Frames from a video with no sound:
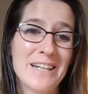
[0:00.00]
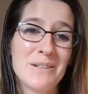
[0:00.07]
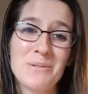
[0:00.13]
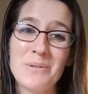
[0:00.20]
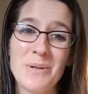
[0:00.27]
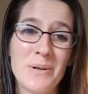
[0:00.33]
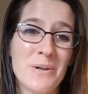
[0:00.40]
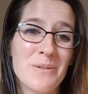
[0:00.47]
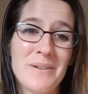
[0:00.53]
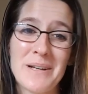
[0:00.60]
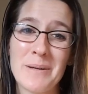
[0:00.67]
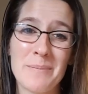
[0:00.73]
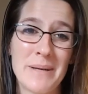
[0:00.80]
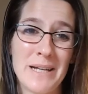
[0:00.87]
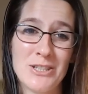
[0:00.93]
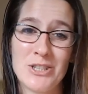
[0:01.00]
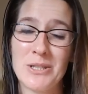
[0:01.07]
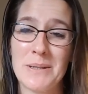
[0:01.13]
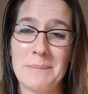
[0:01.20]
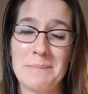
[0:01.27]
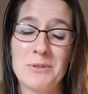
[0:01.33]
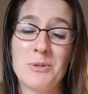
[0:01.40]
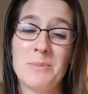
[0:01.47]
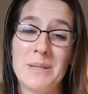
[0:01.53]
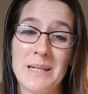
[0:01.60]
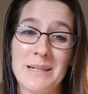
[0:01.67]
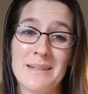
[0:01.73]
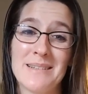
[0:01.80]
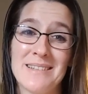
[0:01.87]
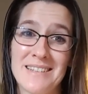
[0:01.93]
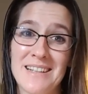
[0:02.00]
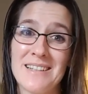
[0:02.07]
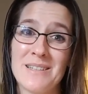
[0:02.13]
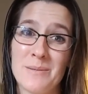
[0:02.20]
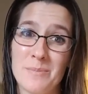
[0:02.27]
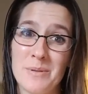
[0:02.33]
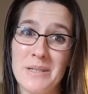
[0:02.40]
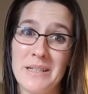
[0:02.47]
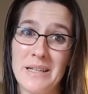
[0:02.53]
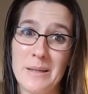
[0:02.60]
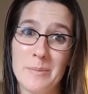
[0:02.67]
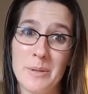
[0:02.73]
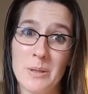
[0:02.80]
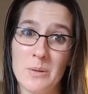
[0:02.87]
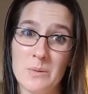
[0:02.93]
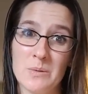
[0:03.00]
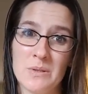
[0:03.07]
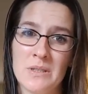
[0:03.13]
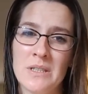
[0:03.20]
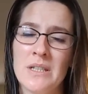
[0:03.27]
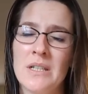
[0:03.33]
don't know if I can patch it up, to be honest. It's got some pretty gaping holes.